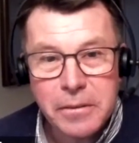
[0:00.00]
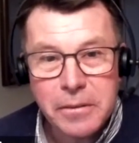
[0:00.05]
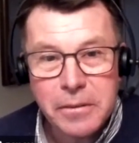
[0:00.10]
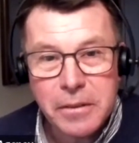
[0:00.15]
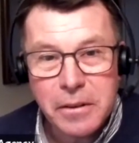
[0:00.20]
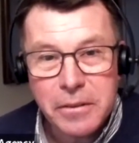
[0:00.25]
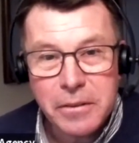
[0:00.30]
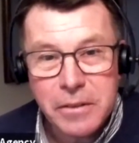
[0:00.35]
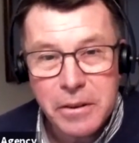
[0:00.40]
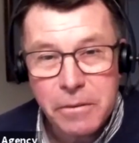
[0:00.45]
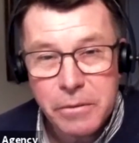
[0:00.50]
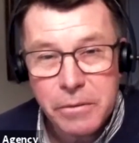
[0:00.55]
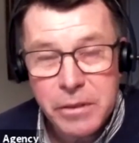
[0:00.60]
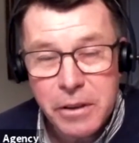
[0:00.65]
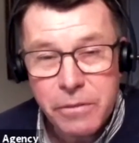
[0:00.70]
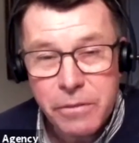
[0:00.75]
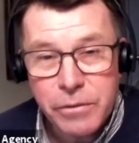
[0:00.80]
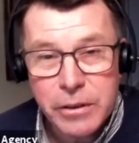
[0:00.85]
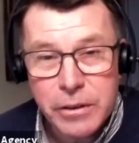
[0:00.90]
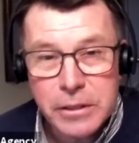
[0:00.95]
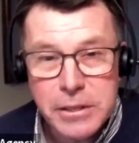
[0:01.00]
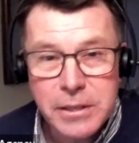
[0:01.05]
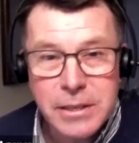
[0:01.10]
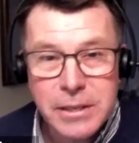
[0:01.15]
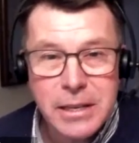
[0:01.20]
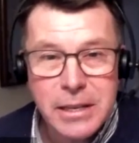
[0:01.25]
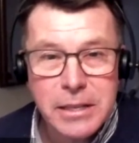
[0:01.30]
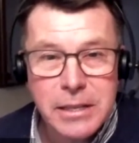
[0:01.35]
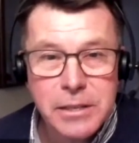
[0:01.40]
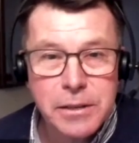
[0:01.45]
There are different
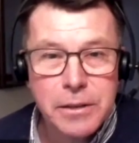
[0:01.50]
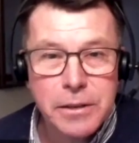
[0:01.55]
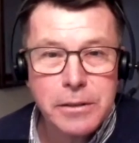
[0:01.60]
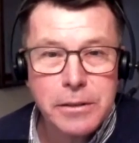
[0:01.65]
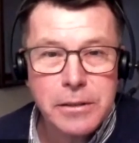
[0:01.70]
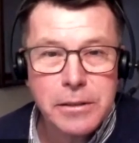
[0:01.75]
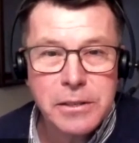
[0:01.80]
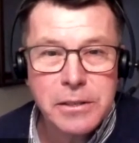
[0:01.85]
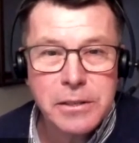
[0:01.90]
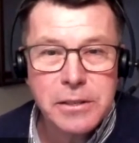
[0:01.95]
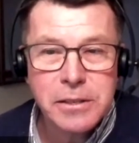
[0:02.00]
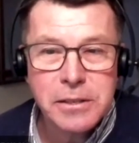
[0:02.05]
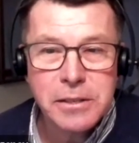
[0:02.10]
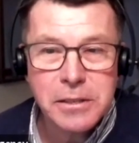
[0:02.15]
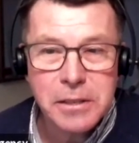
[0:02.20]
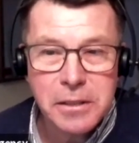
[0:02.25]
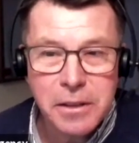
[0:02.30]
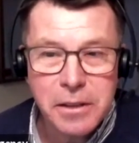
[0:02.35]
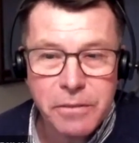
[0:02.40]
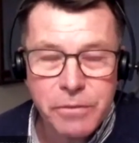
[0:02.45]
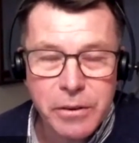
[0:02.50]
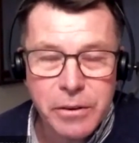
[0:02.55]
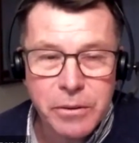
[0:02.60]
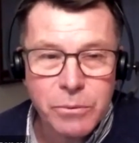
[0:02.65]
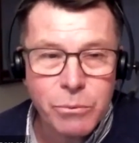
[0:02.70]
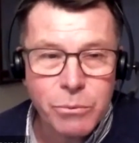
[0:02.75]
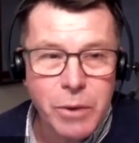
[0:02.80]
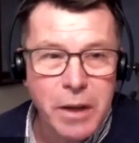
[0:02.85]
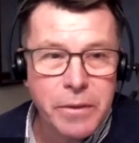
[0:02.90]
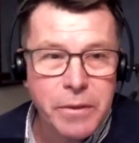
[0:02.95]
seasons, different
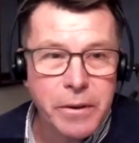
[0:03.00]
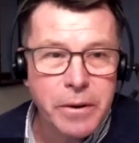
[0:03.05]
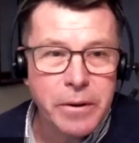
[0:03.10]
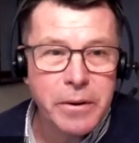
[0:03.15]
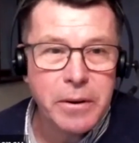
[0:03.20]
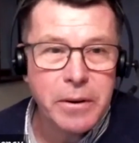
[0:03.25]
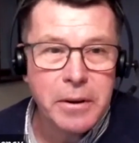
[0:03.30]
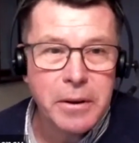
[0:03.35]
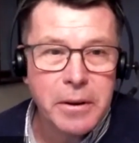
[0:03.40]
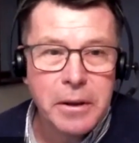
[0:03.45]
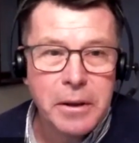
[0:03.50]
weather,